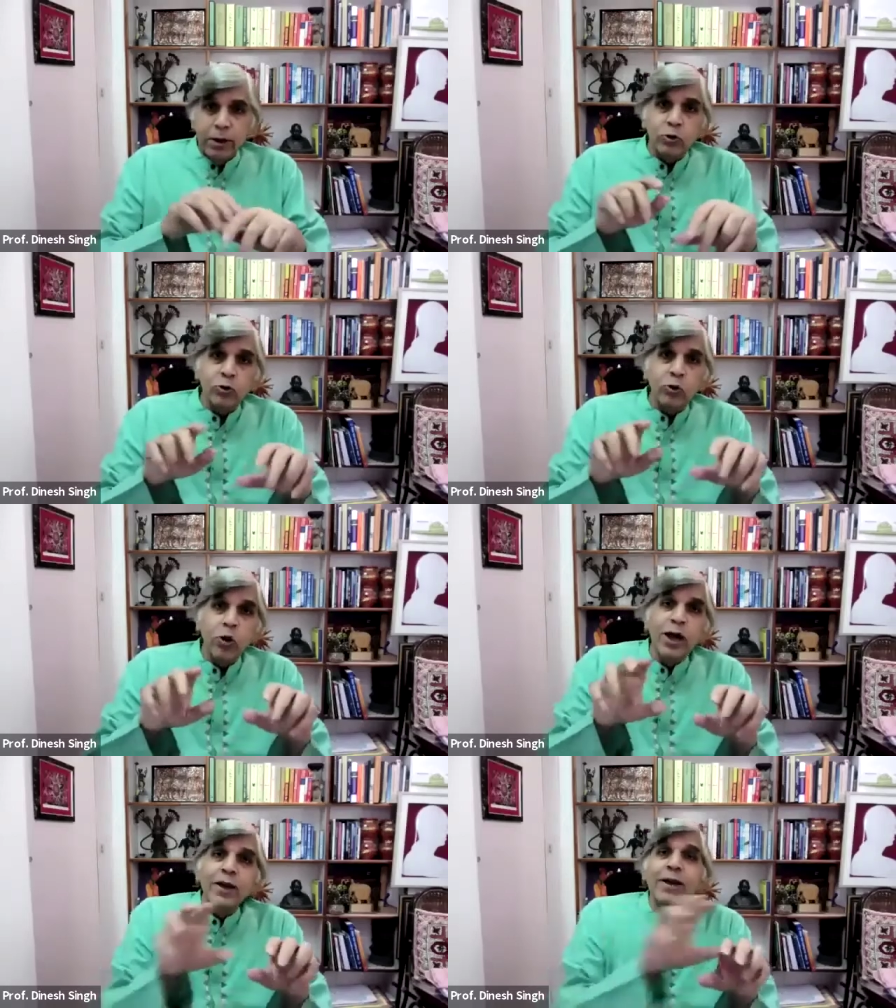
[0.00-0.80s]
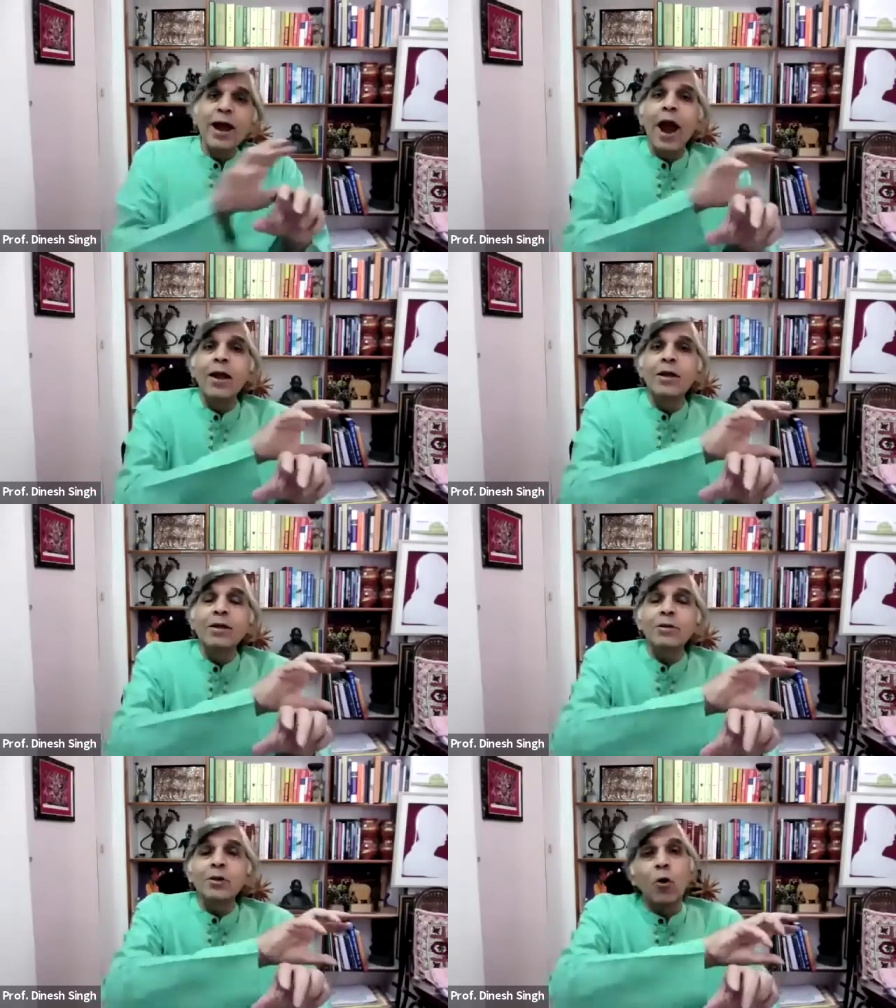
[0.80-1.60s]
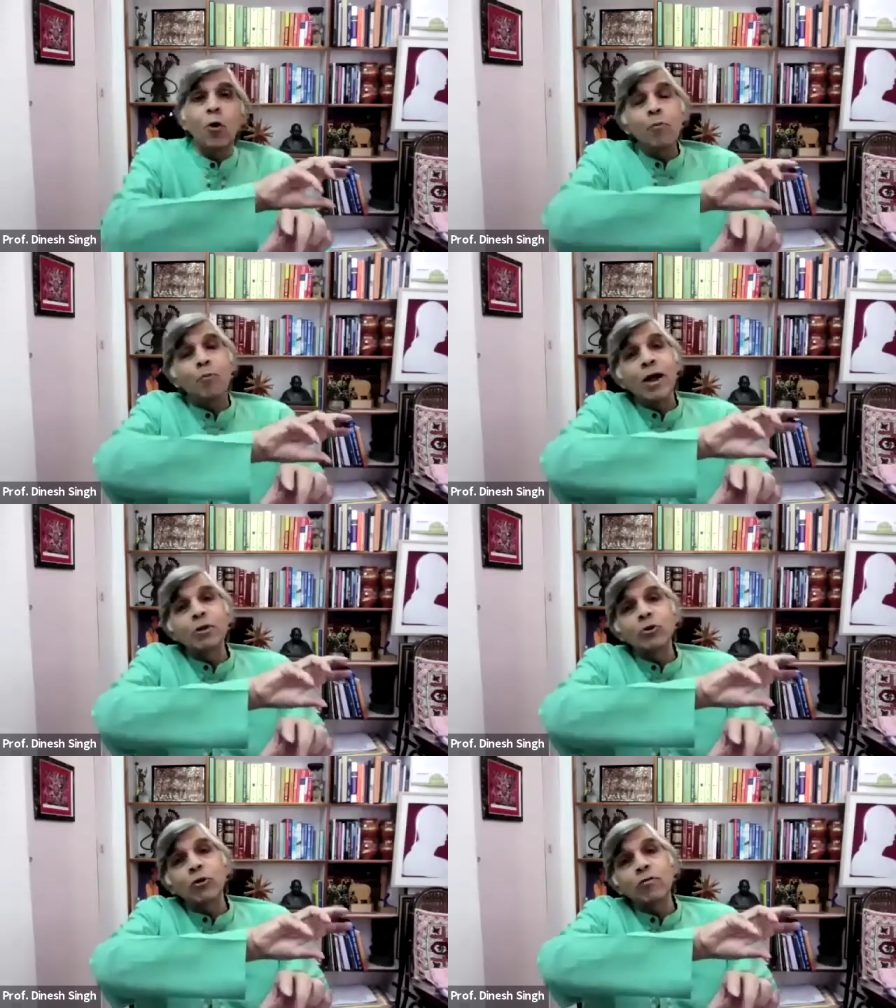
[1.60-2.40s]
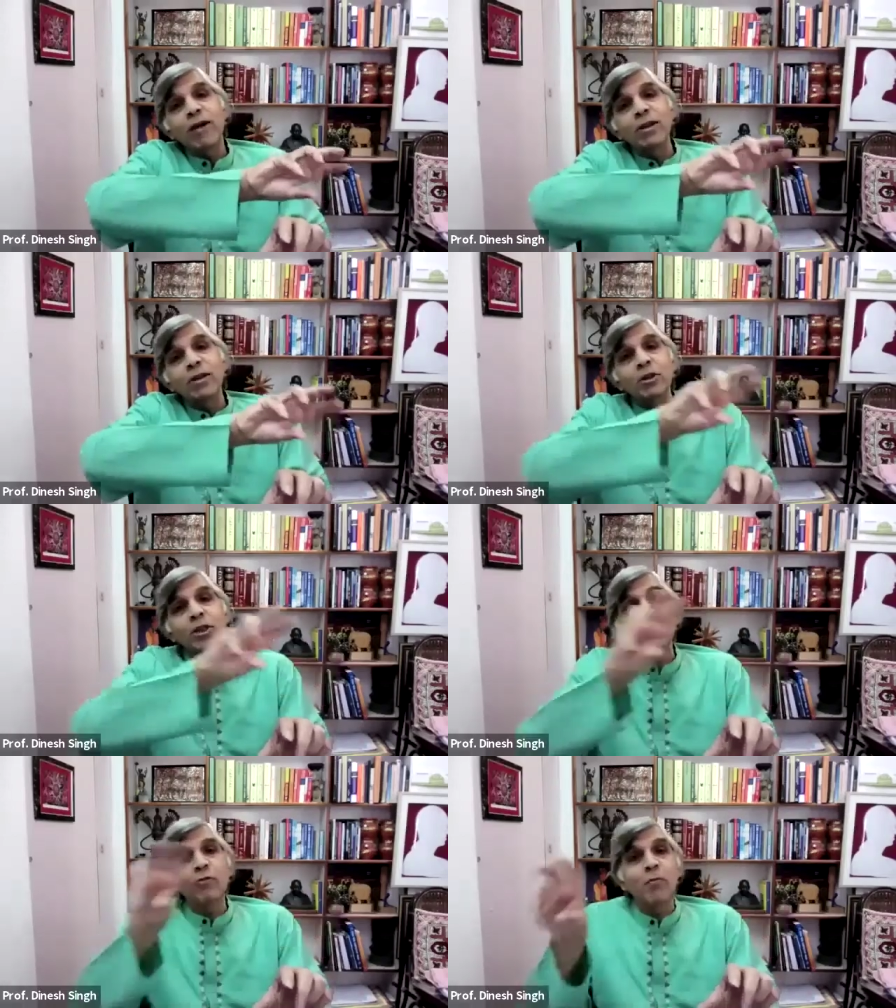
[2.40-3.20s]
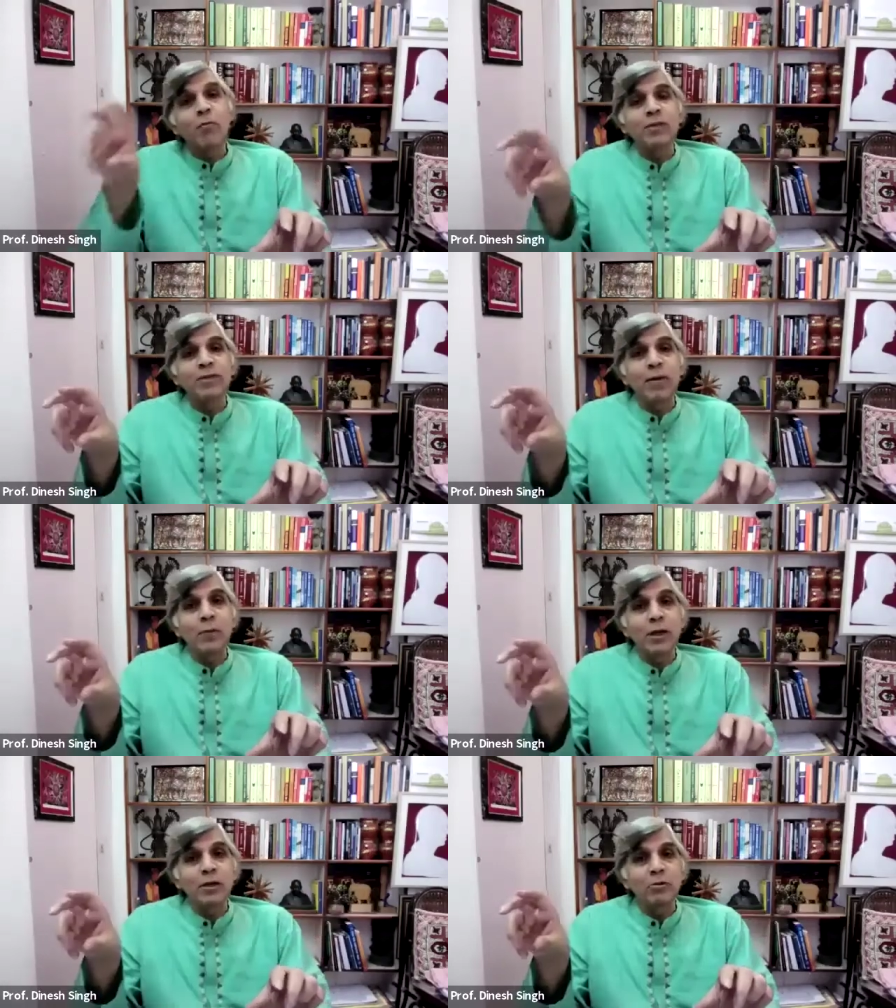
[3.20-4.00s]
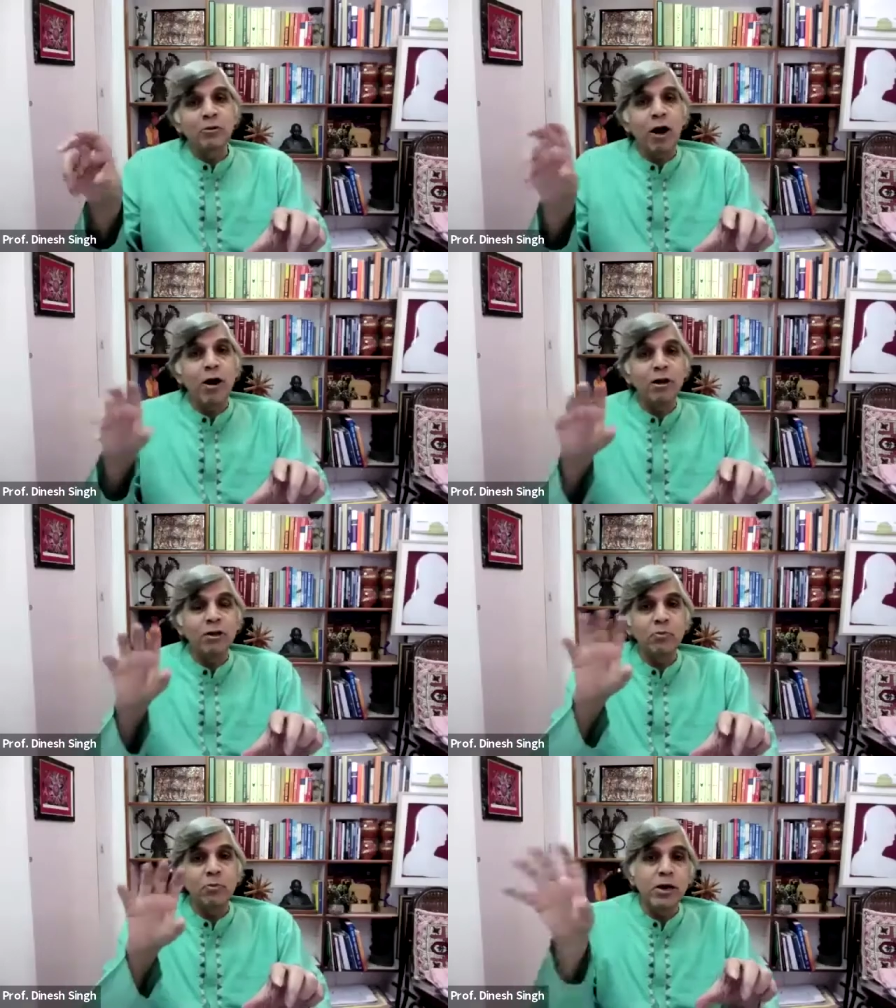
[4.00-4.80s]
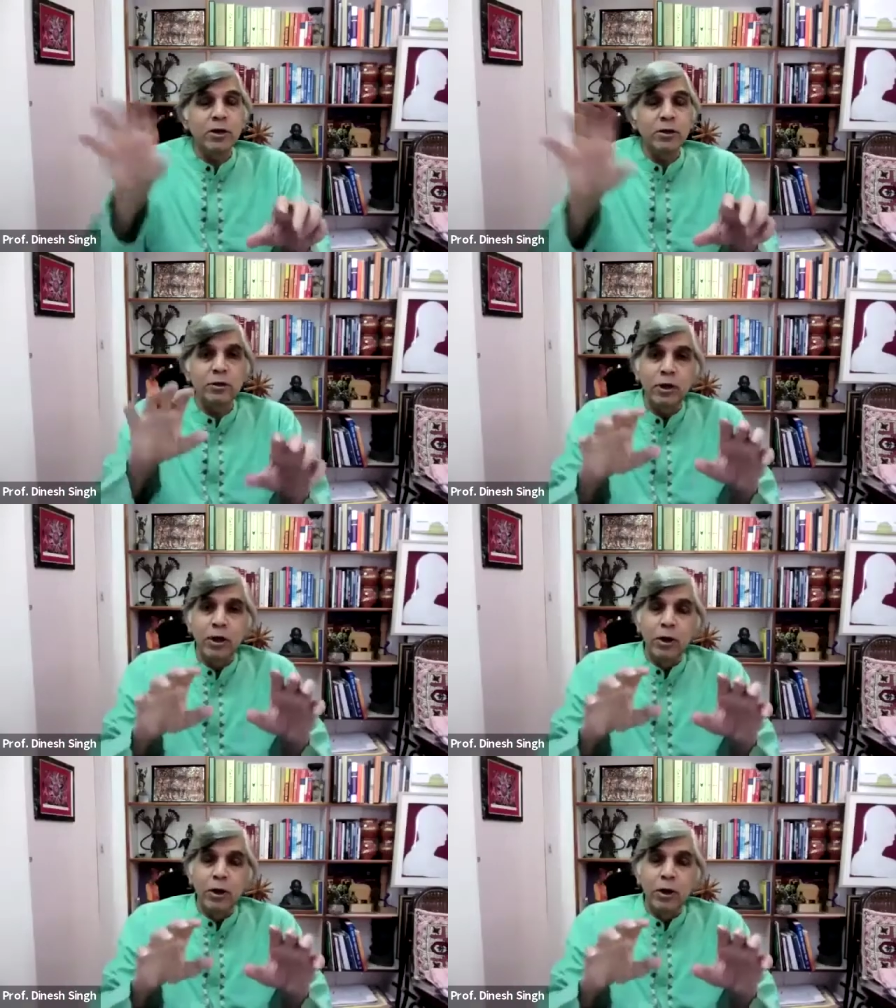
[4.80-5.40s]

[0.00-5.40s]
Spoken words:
So it handles a whole bunch of viruses from this family. SARS, MERS,